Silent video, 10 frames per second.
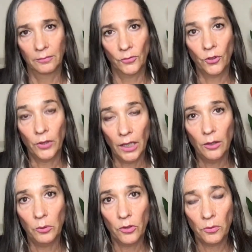So
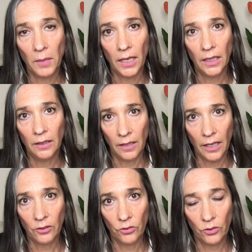here was my
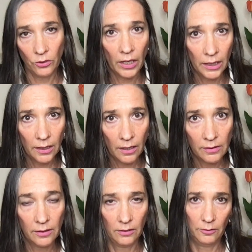next great
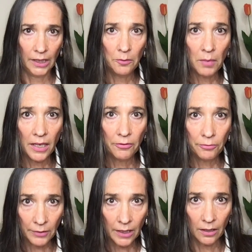lesson. In my
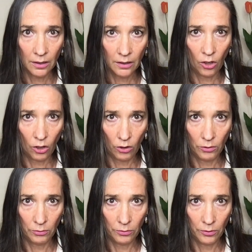fear
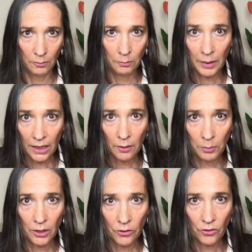of being
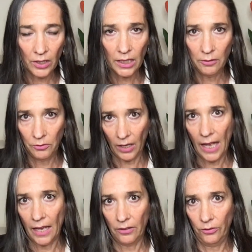perceived
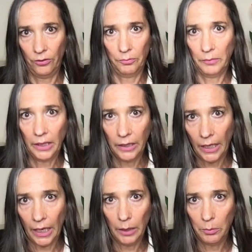as
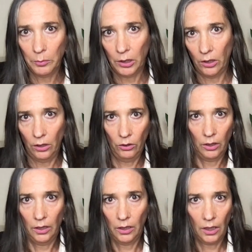incapable
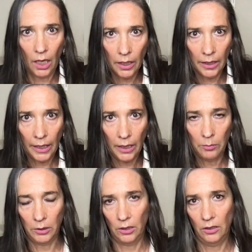or
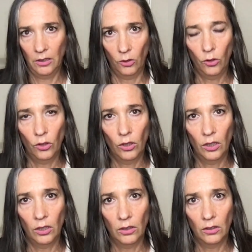unable
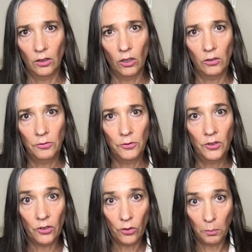or of
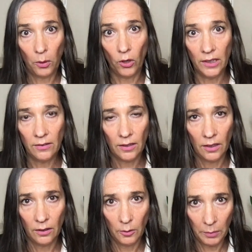
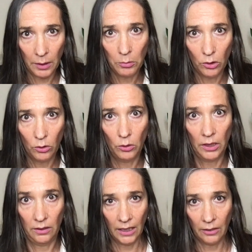disappointing the people who
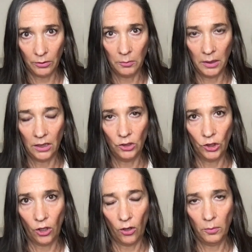had given me a
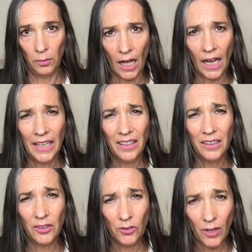job, I had
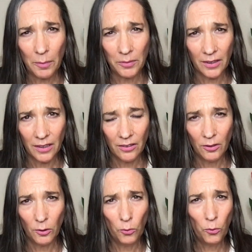accepted
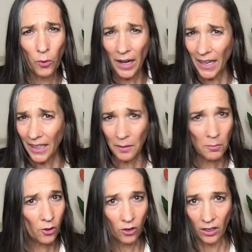way
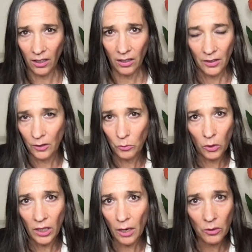more than
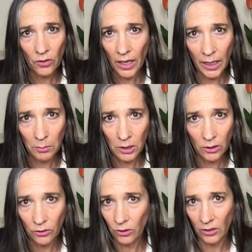what I was
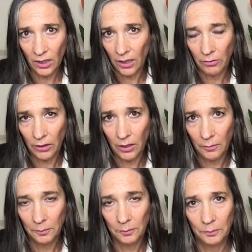able to deliver
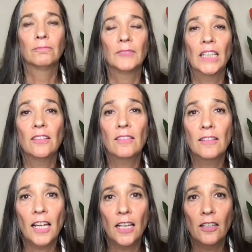
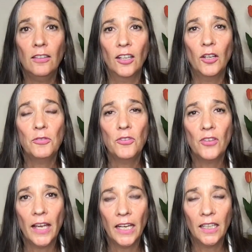instead of
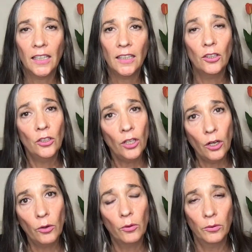saying
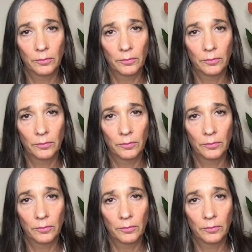no.